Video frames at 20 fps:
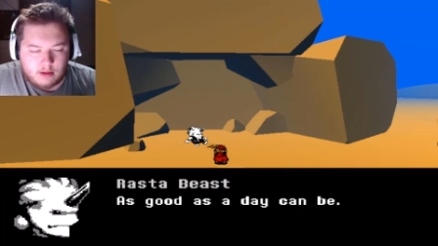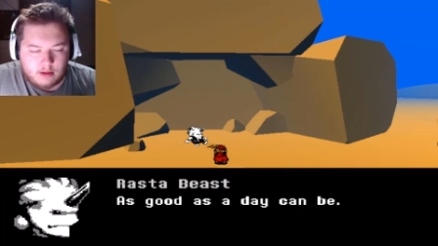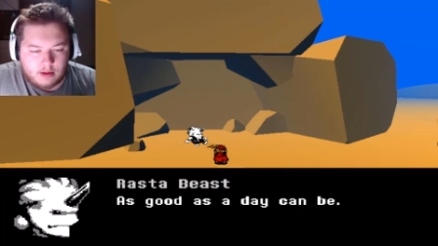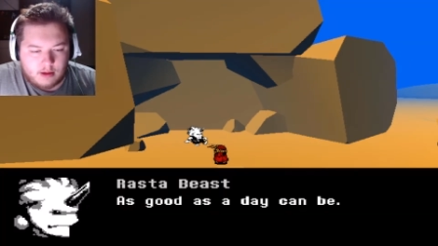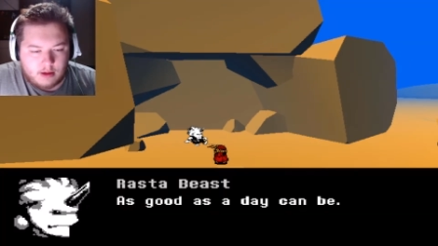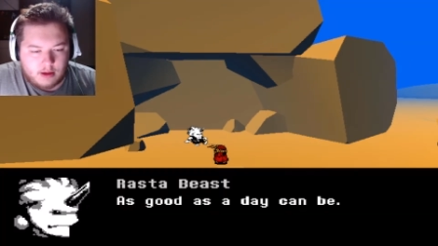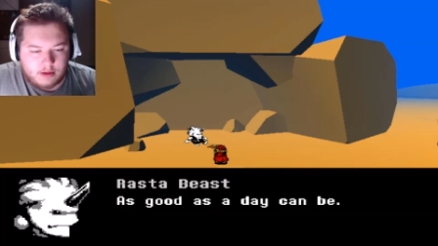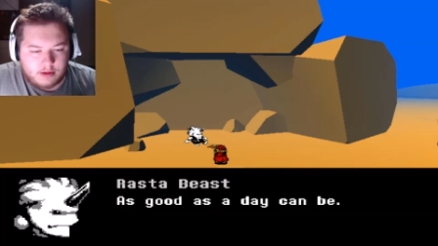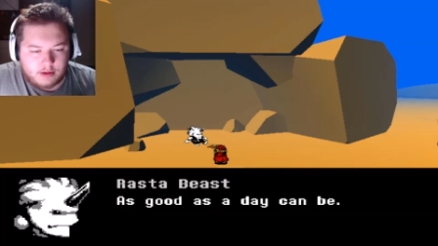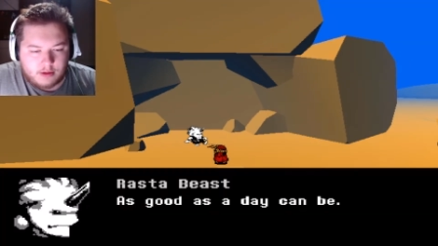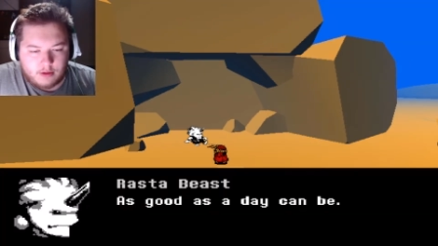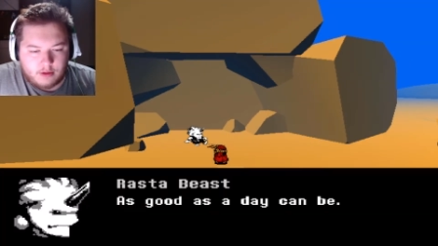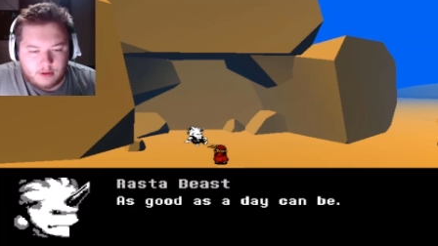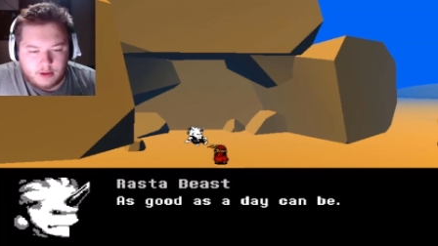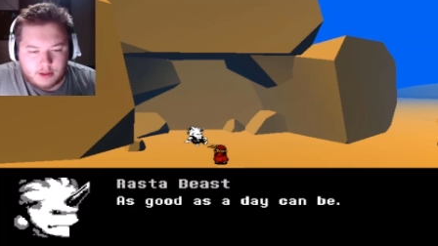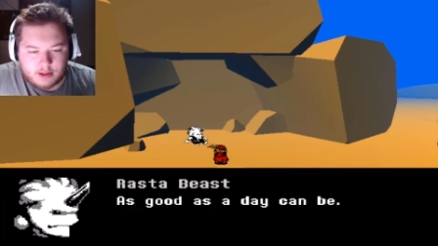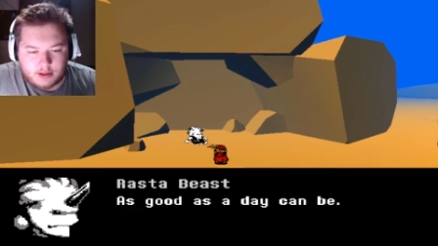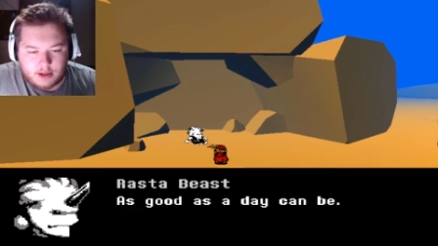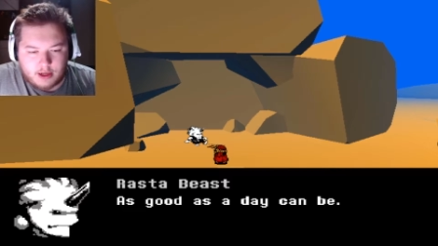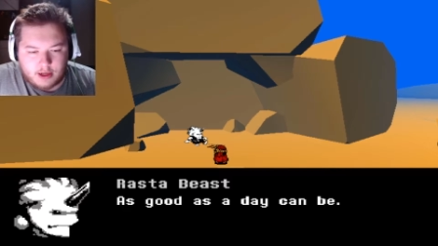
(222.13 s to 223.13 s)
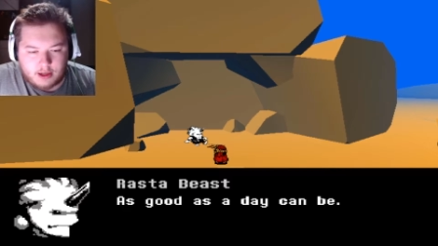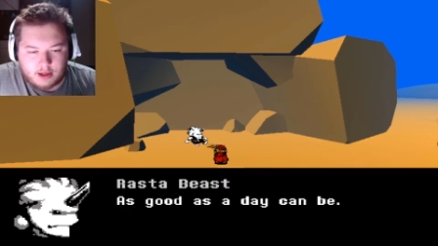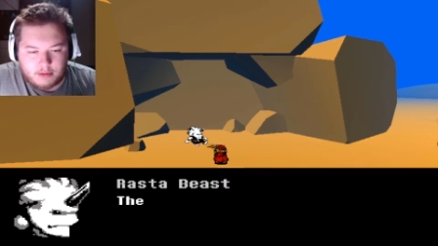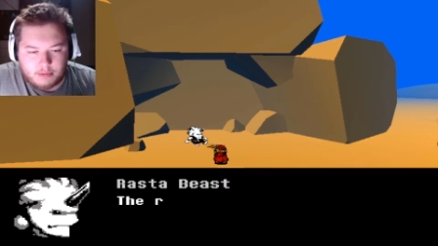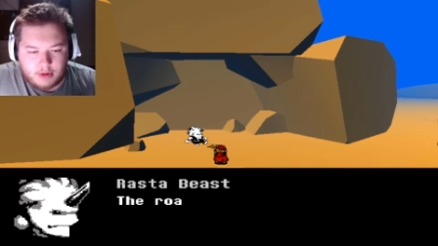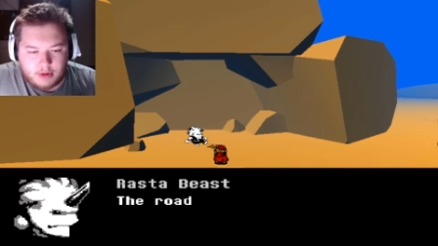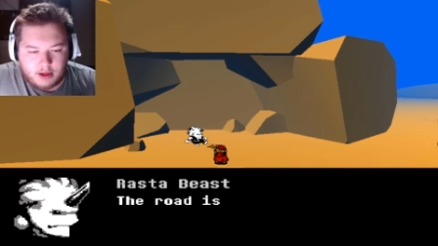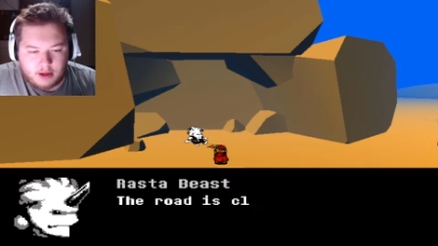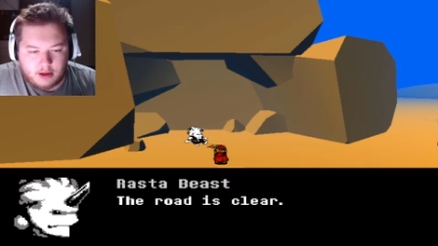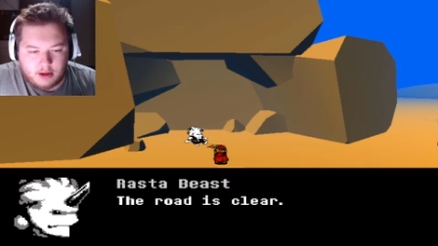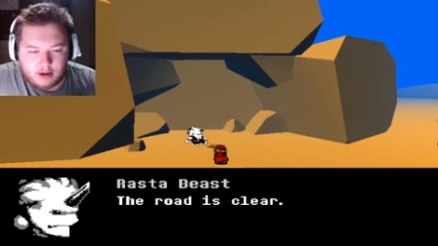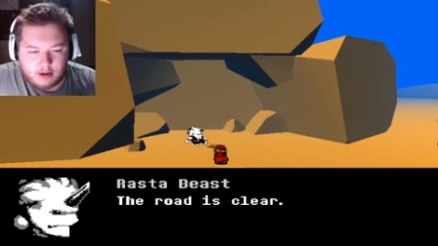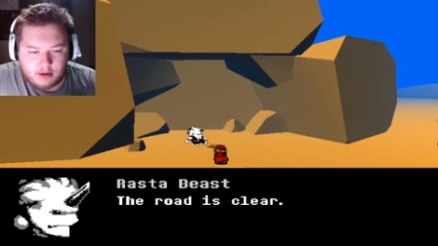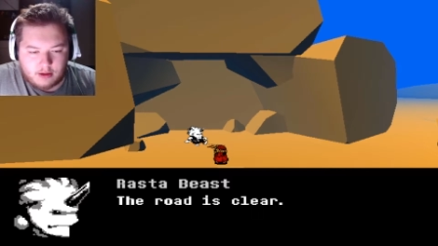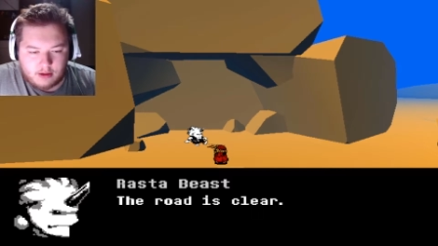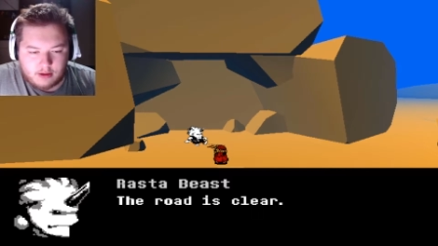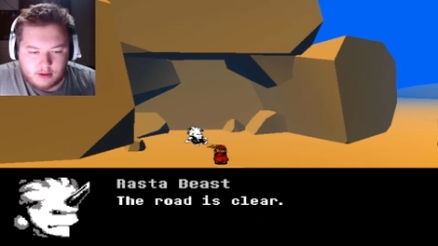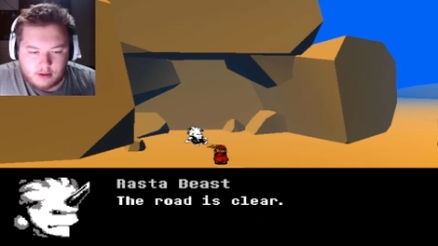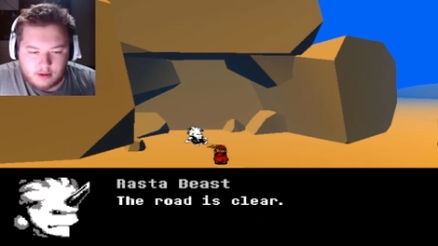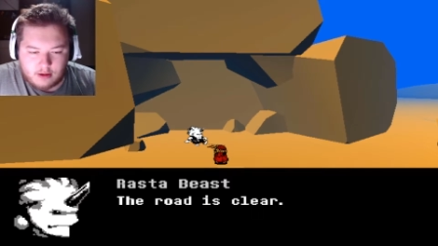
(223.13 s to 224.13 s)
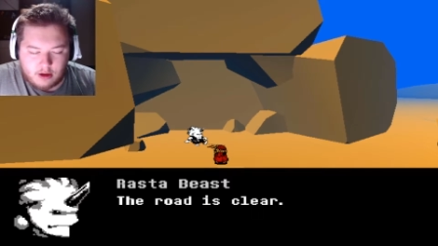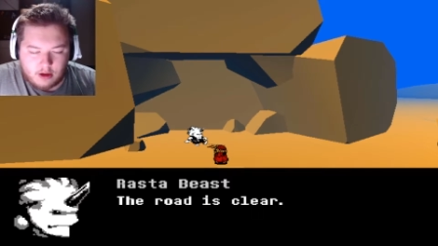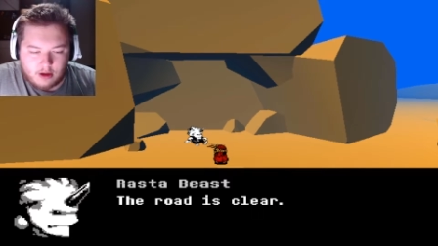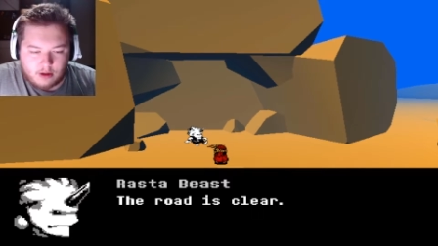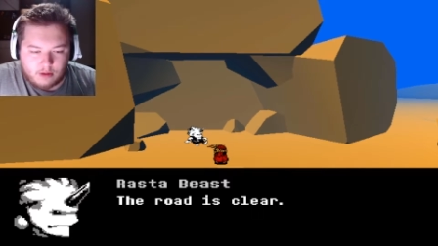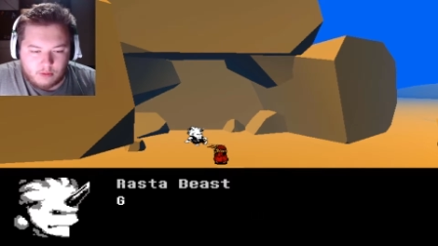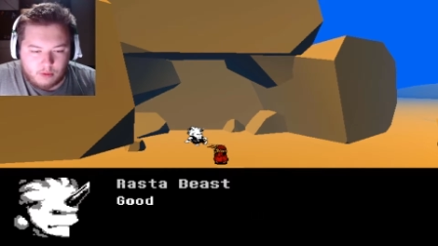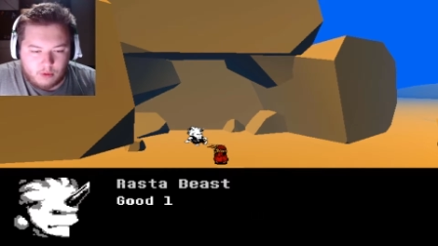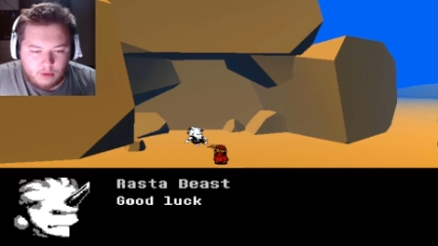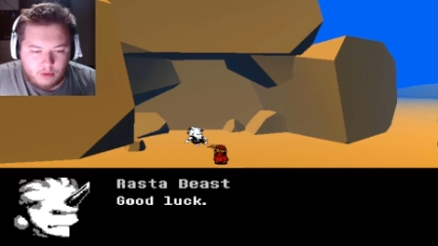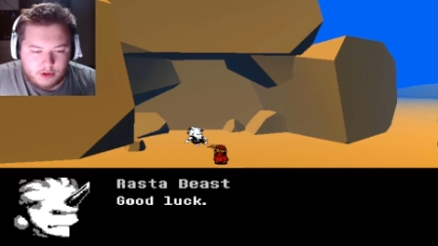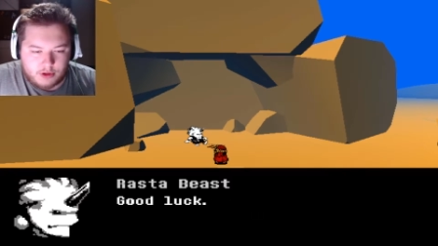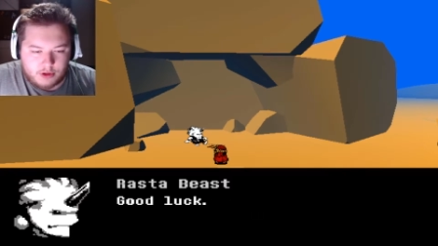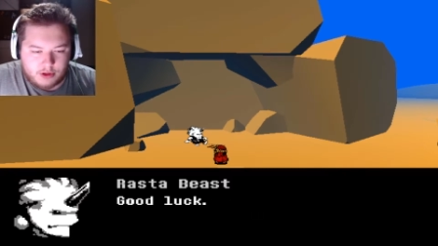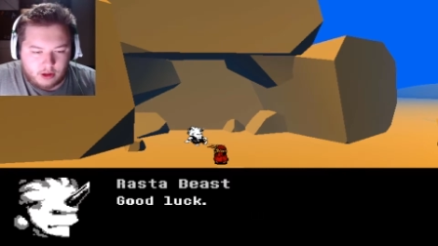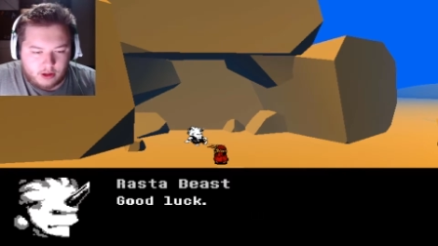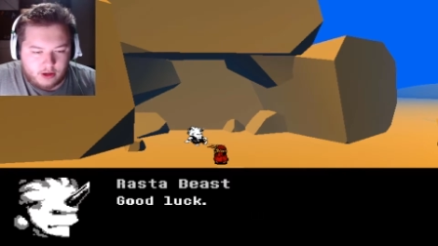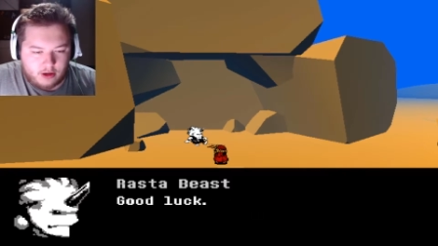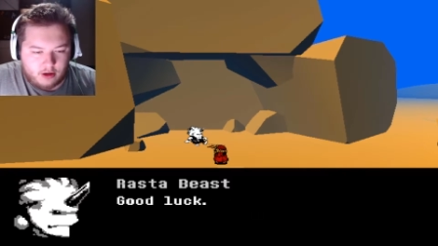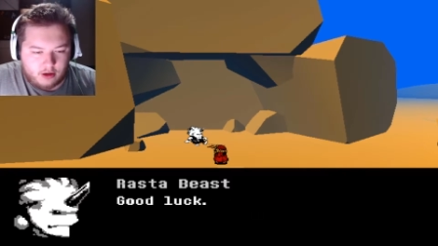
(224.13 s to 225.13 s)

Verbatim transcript: As good as a day can be. The road is clear.